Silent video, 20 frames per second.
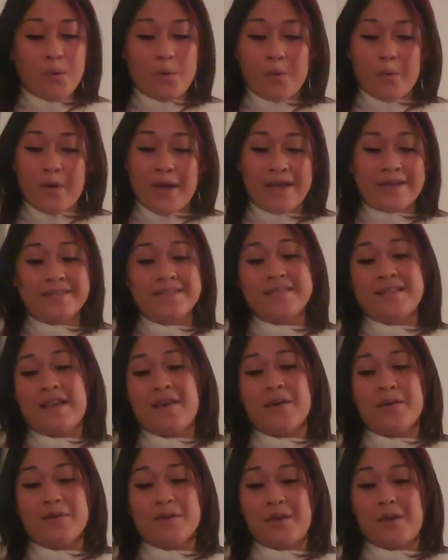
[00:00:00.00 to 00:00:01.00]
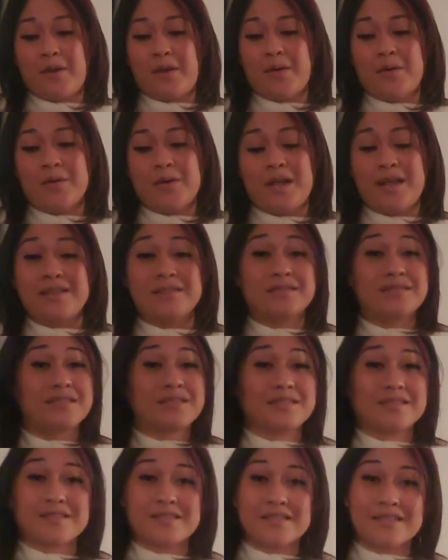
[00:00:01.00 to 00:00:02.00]
exhale, and
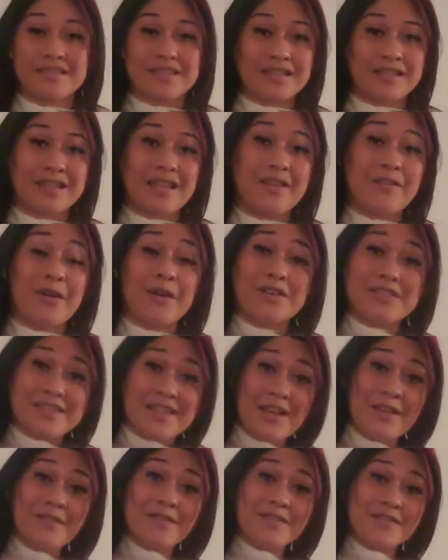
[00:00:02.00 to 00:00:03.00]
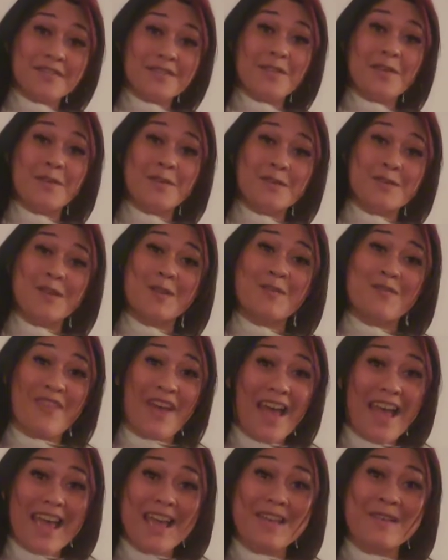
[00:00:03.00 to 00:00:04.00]
give ourselves those good
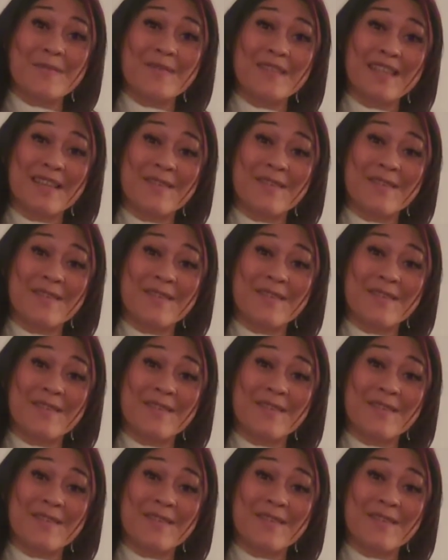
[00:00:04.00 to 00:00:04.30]
vibes.